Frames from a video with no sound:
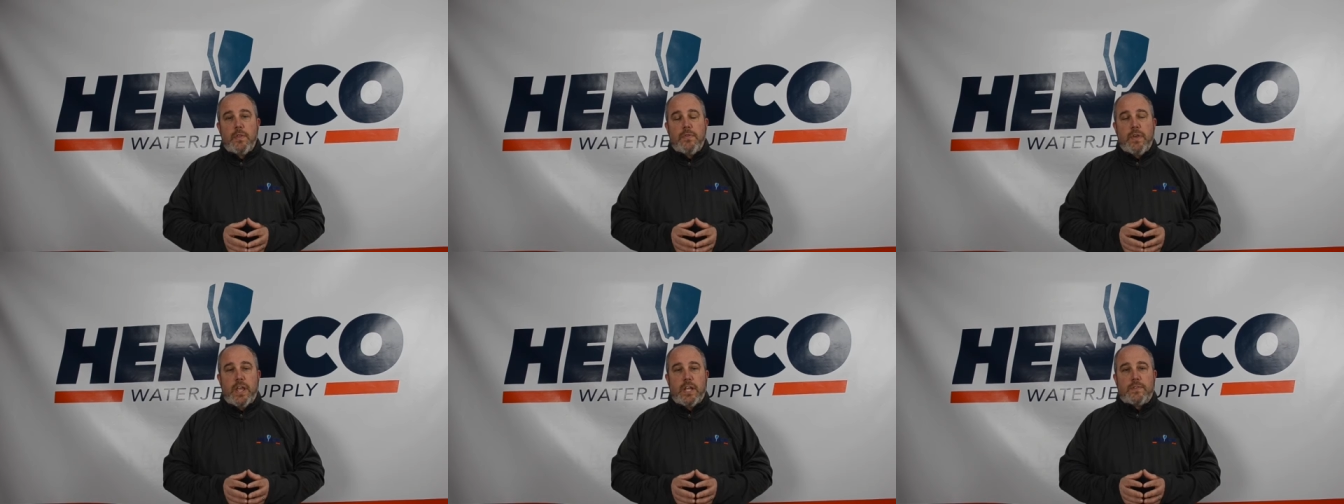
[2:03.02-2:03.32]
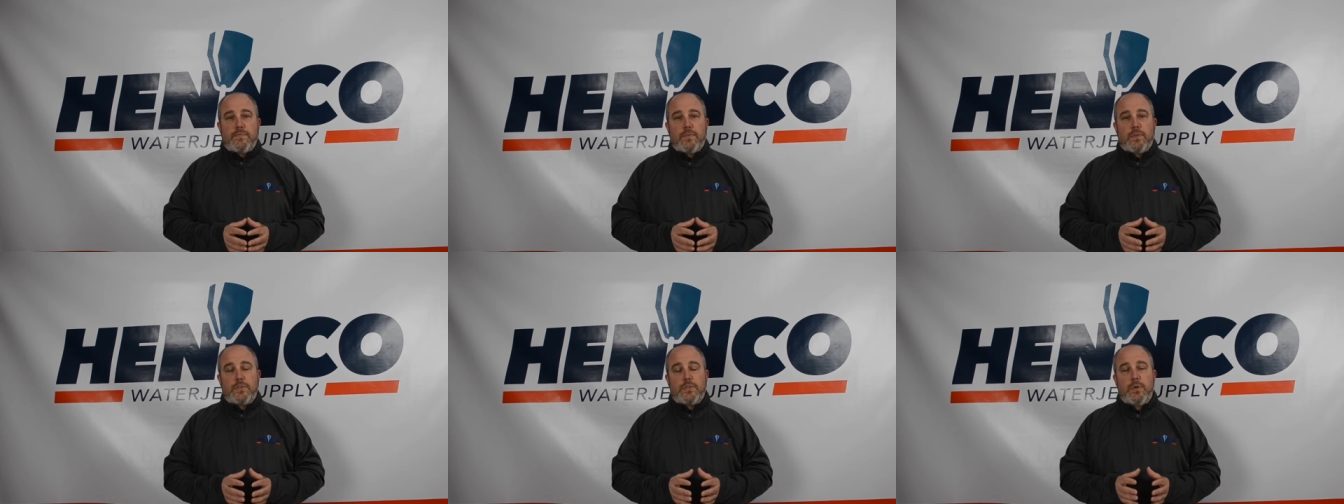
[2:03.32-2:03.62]

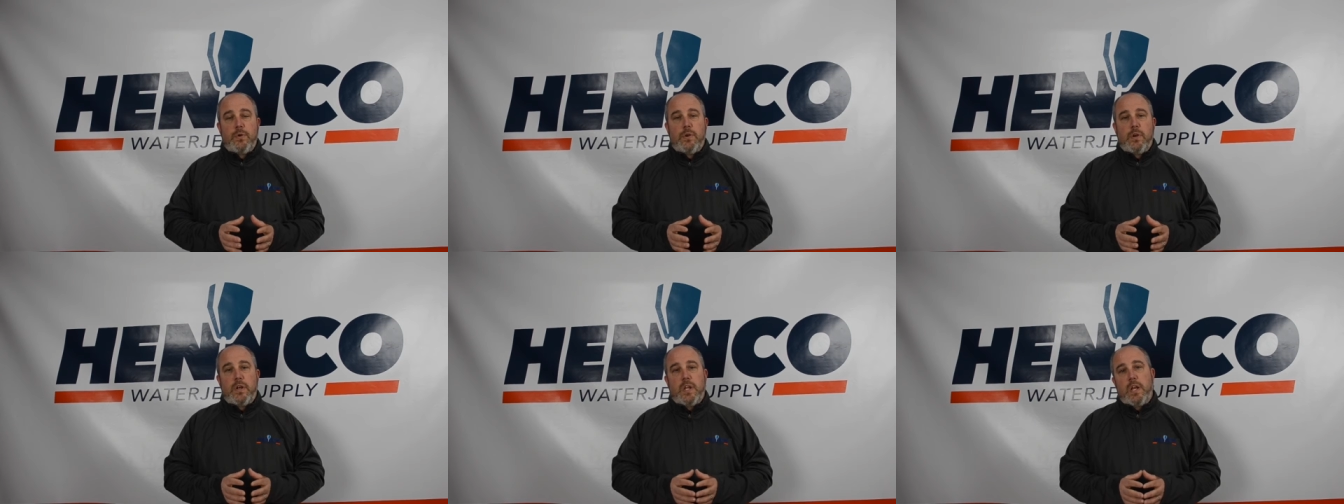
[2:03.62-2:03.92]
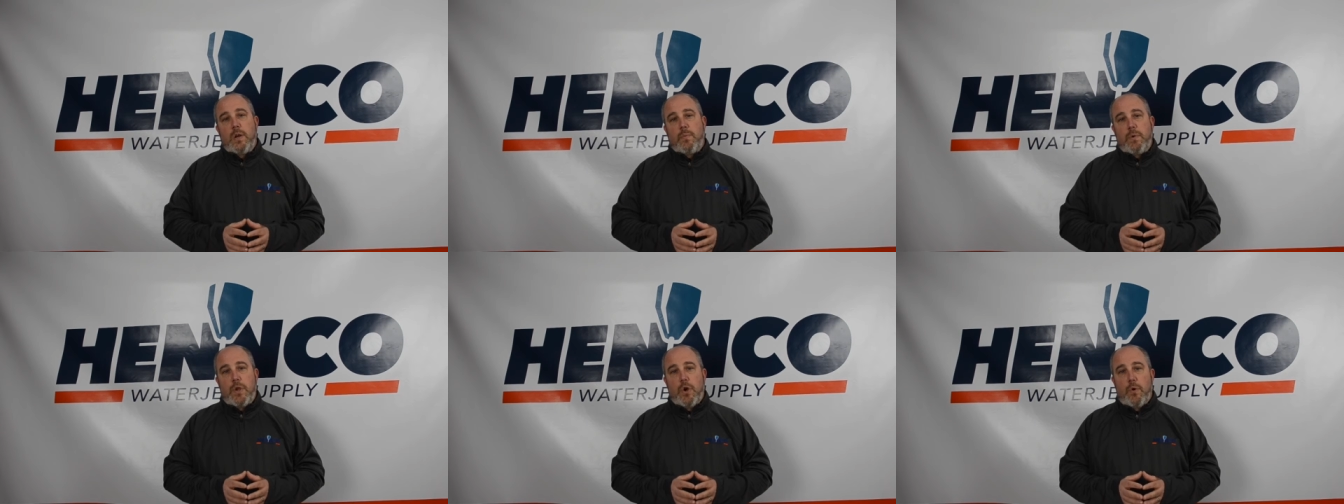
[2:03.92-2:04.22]
Thanks for tuning
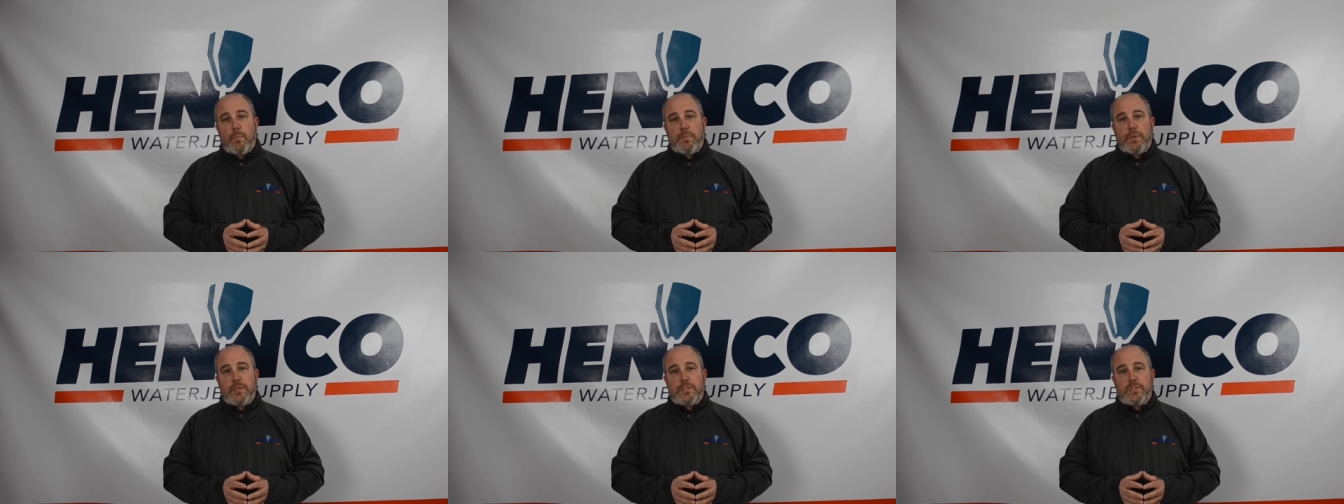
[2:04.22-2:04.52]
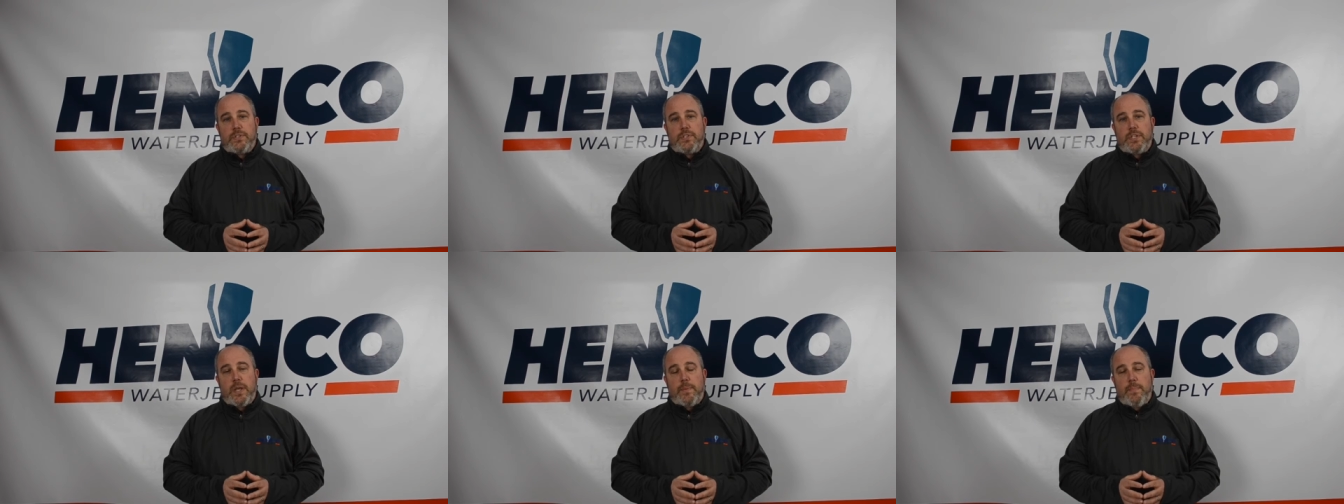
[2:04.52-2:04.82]
in. We hope
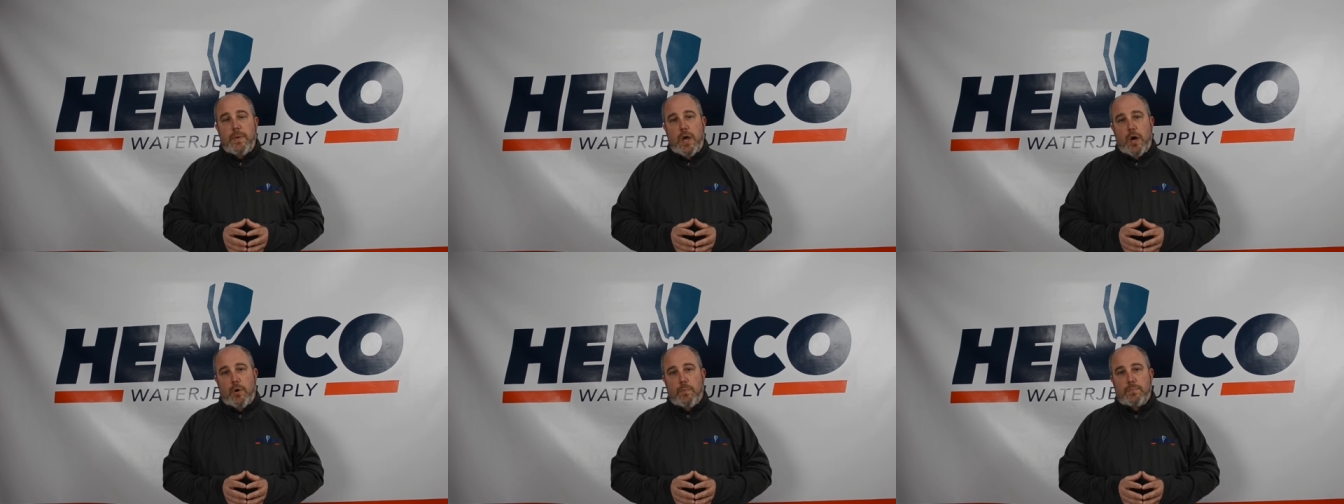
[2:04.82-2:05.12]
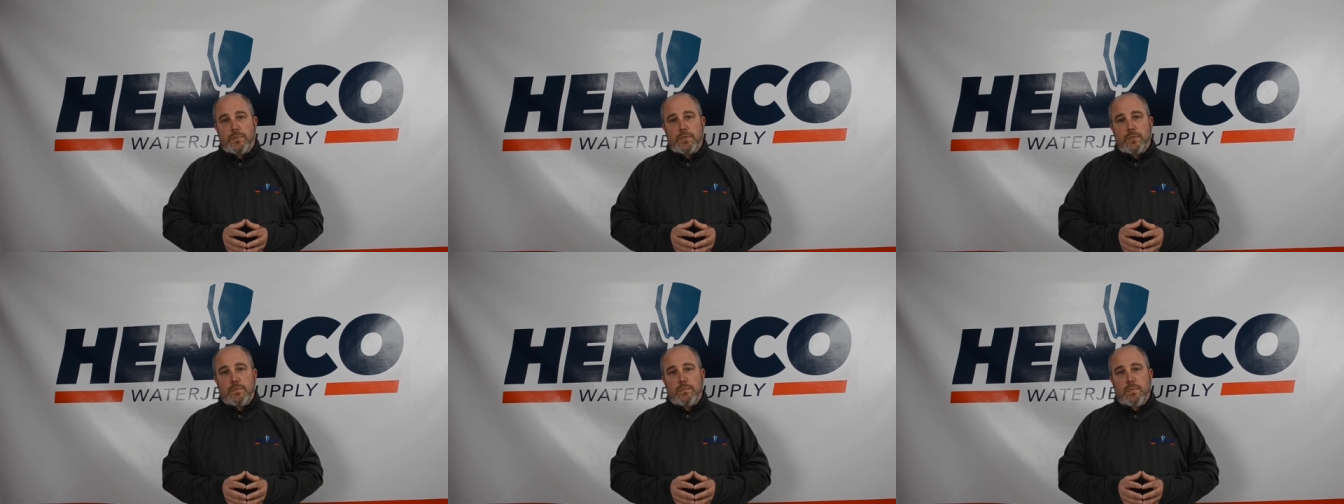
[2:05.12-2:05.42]
this tip
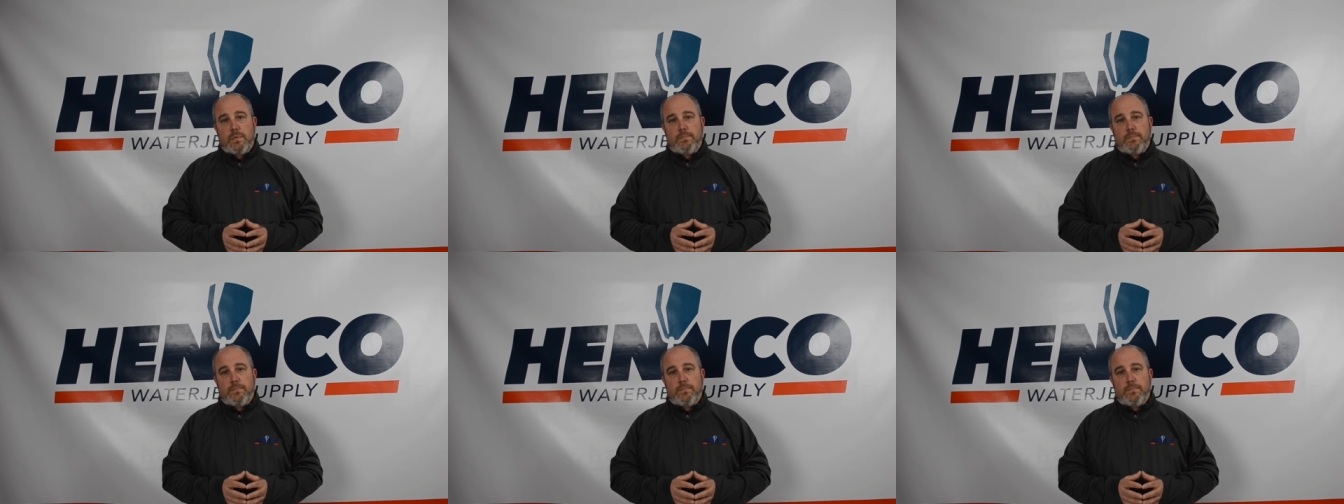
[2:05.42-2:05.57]
helps.